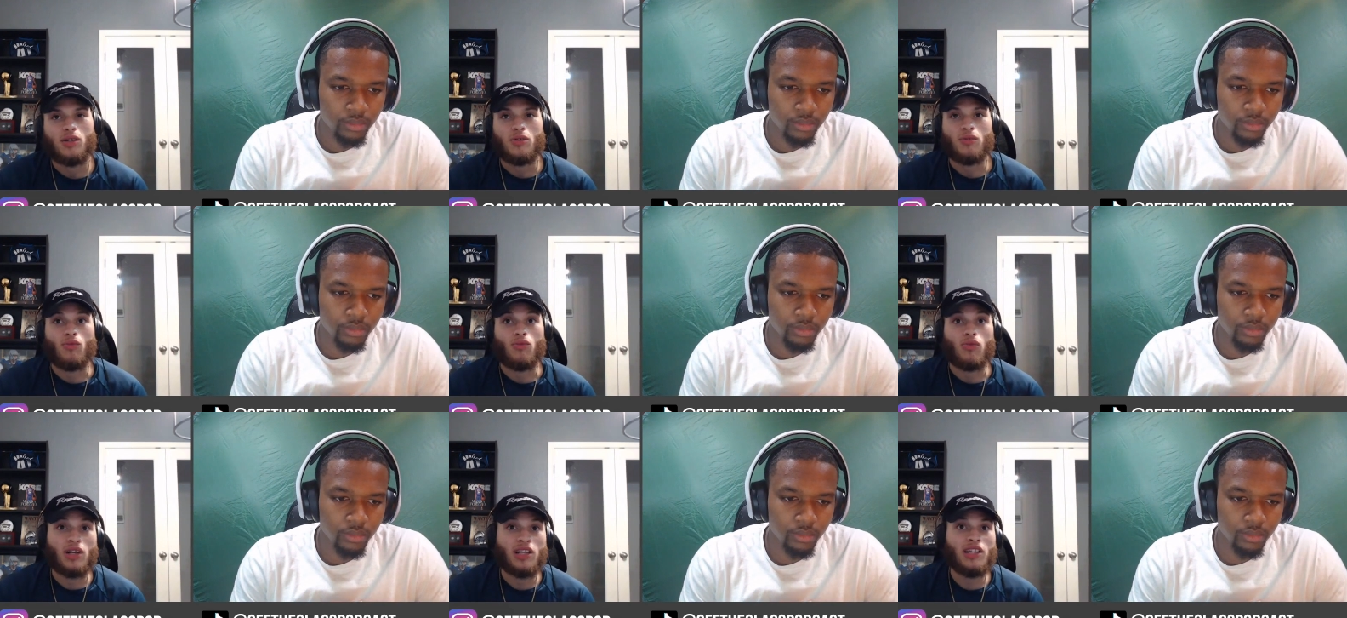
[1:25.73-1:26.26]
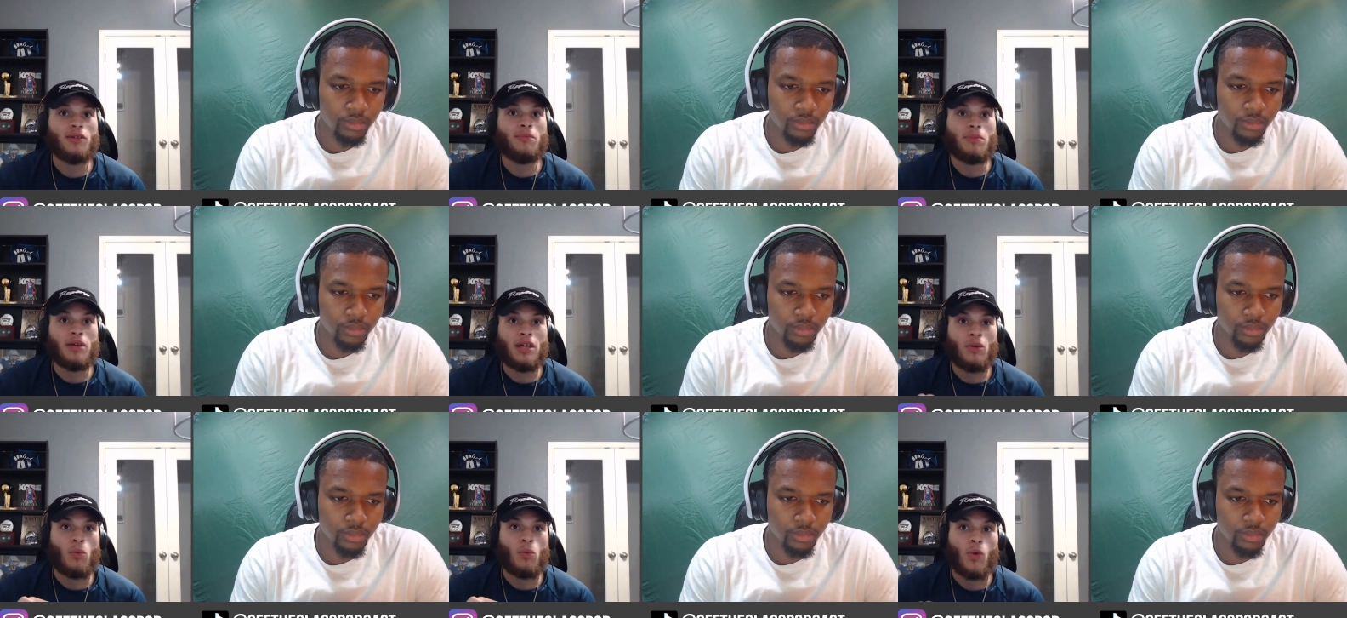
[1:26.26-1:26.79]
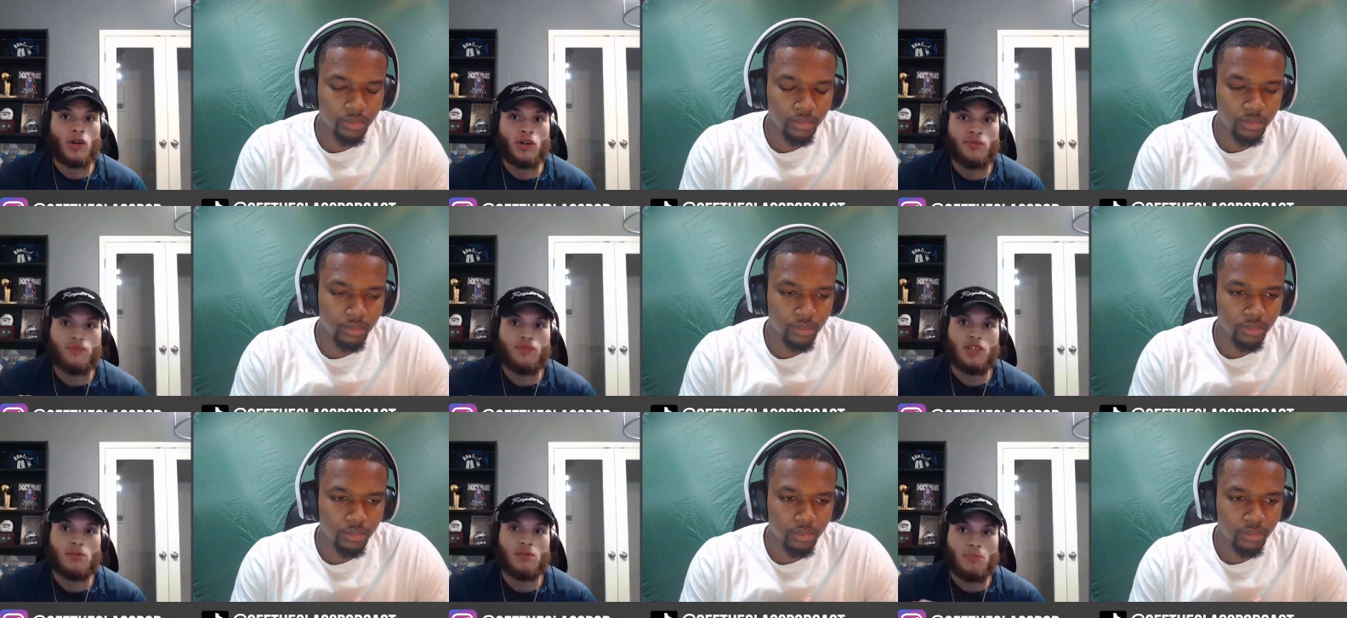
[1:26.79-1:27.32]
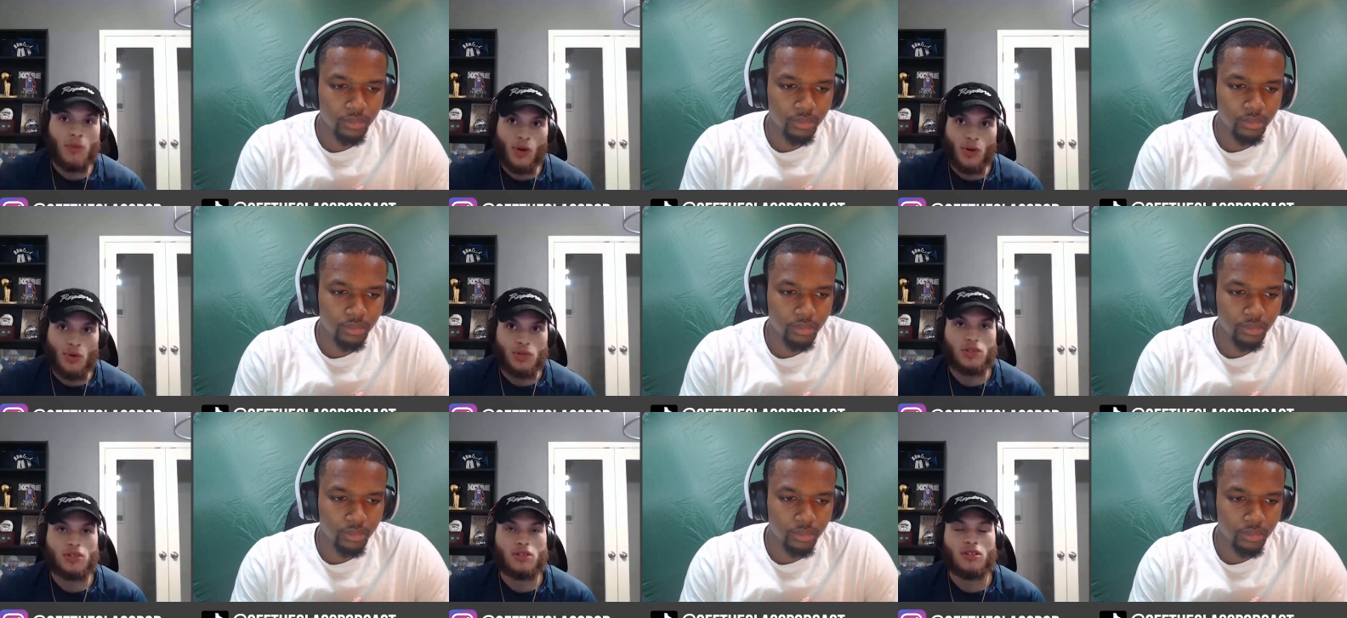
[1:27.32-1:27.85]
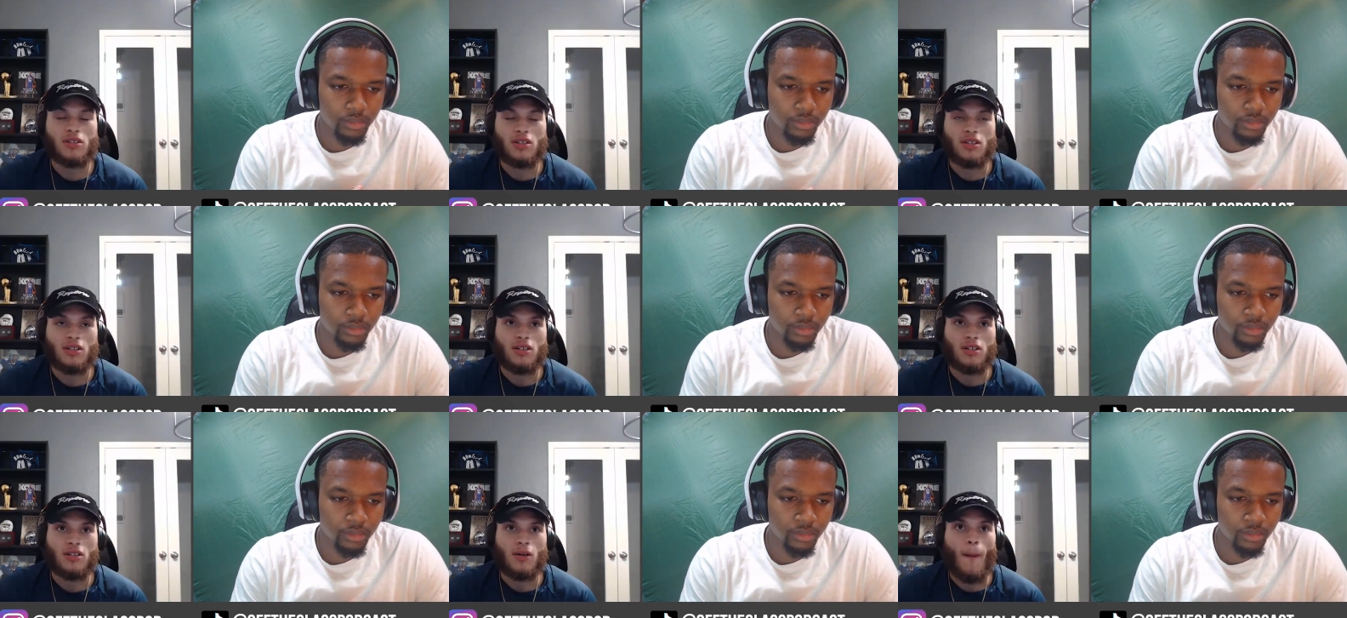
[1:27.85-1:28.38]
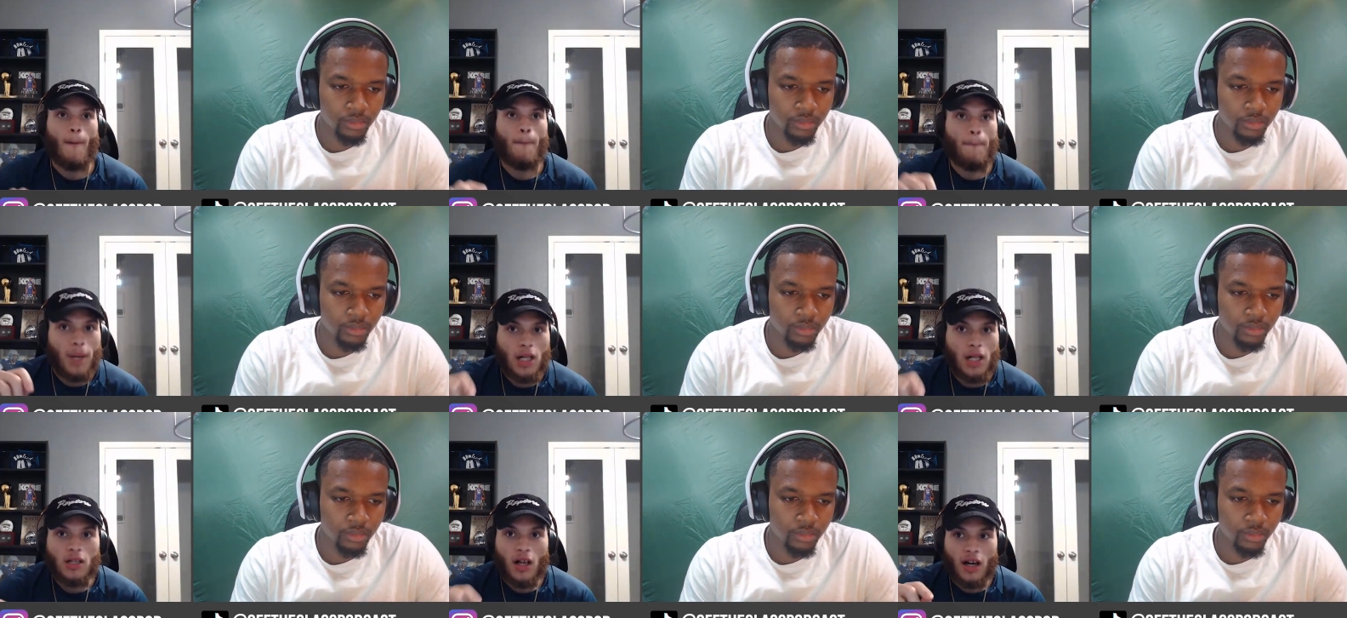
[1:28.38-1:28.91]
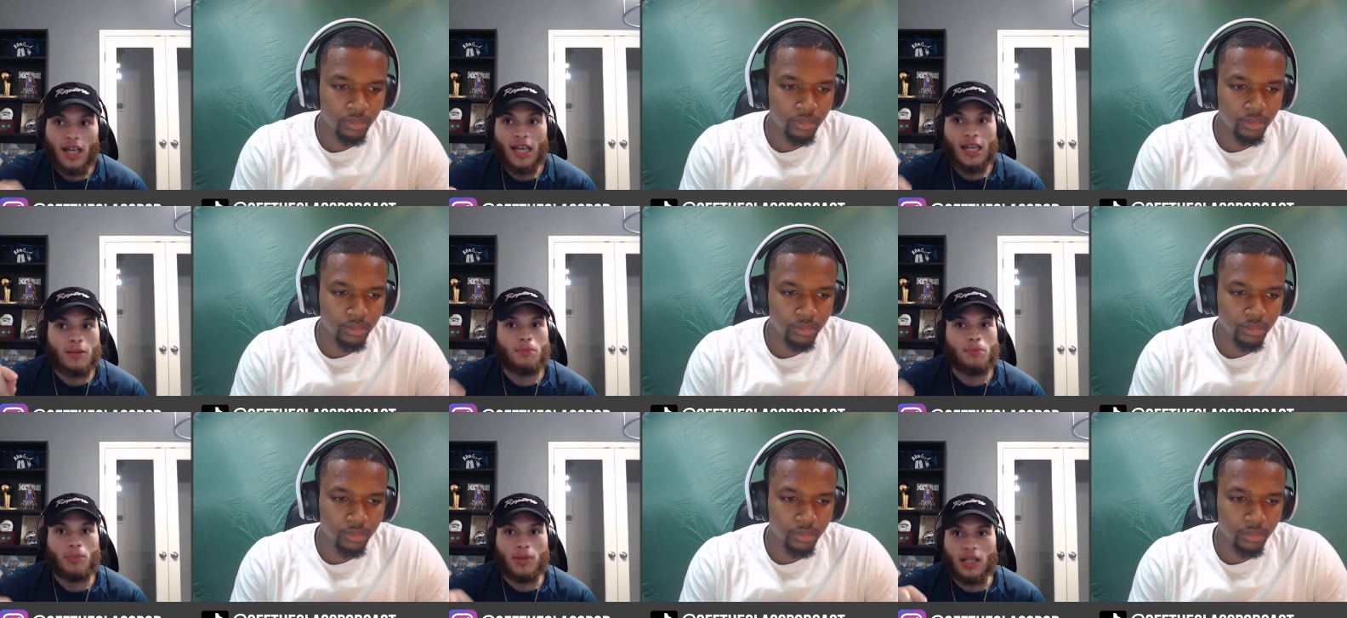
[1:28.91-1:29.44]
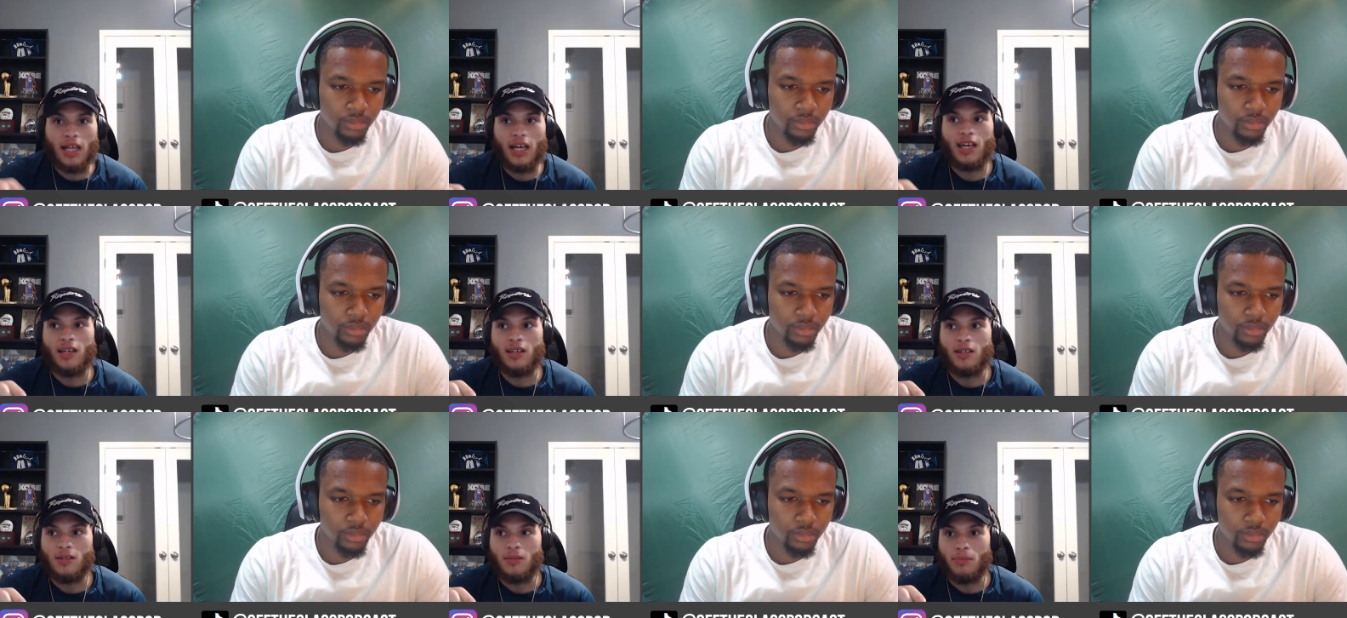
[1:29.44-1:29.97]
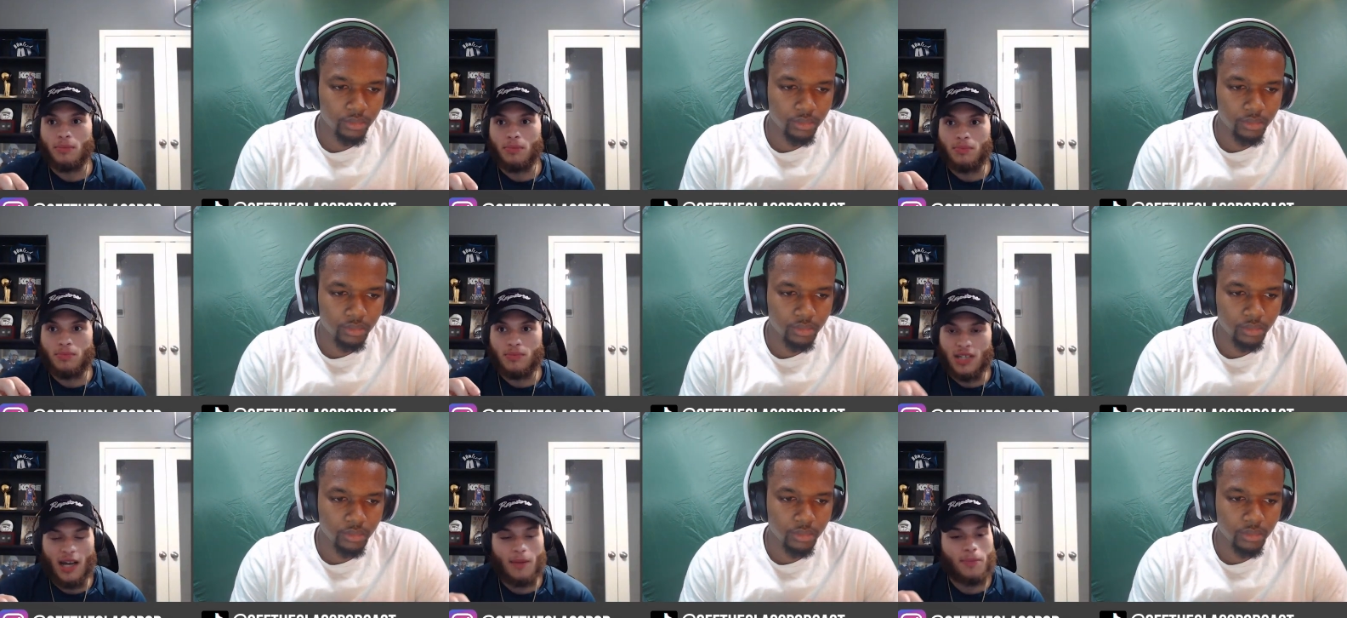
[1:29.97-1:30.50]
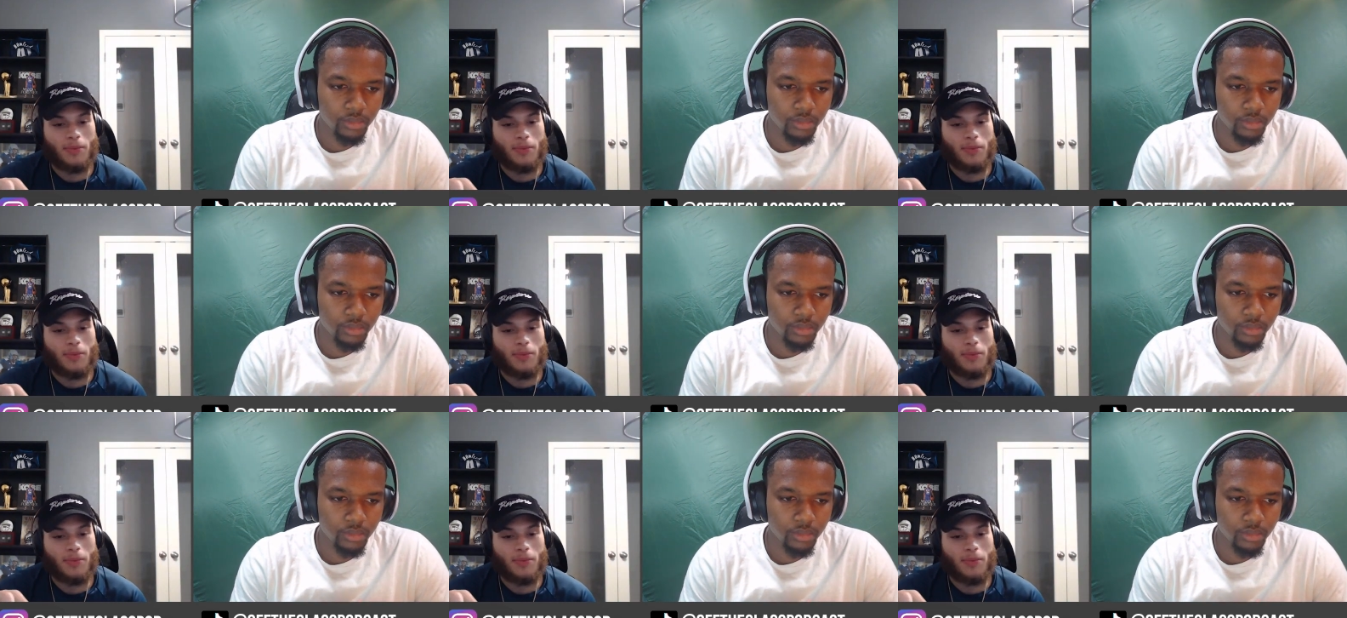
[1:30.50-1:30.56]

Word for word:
Speaker 1: really be one of the most plug and play type